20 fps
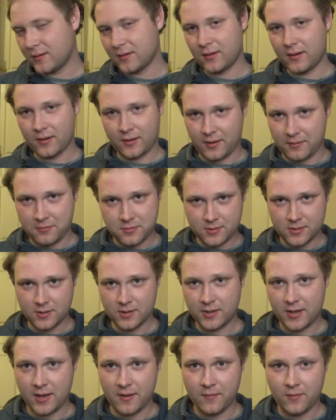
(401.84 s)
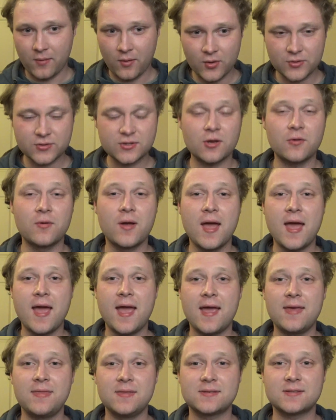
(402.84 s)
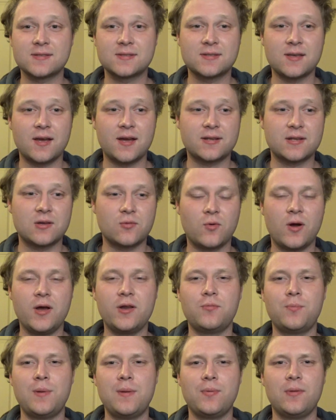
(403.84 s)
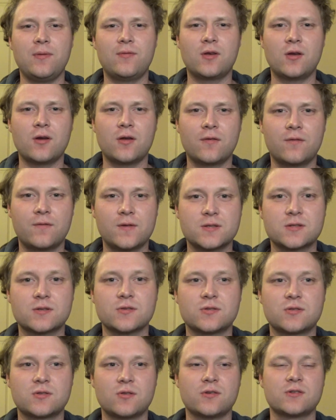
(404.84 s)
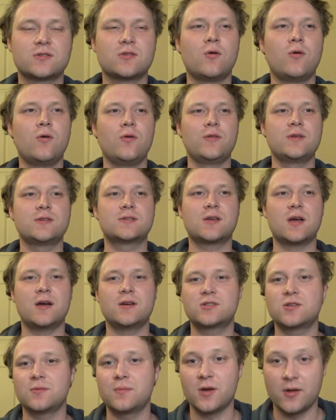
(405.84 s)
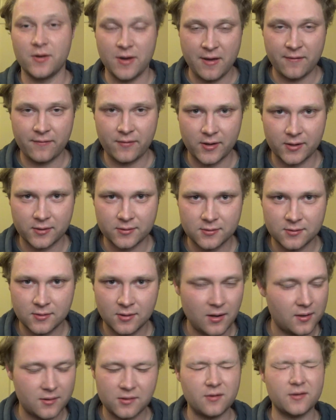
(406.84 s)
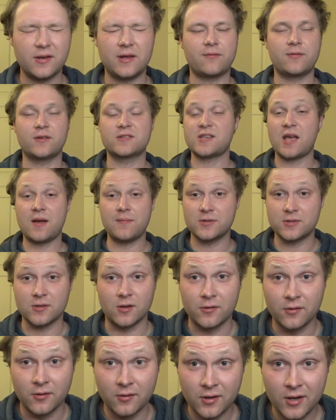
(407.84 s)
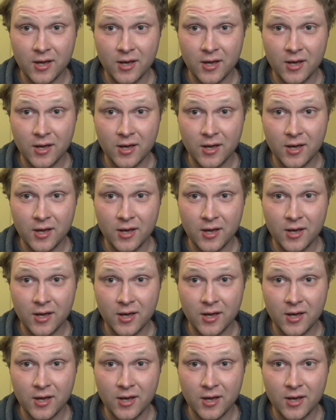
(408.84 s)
Okay, yeah. Also, in this society, why do people even go to physical stores? All these guys should be on Netflix. Not Netflix, Amazon.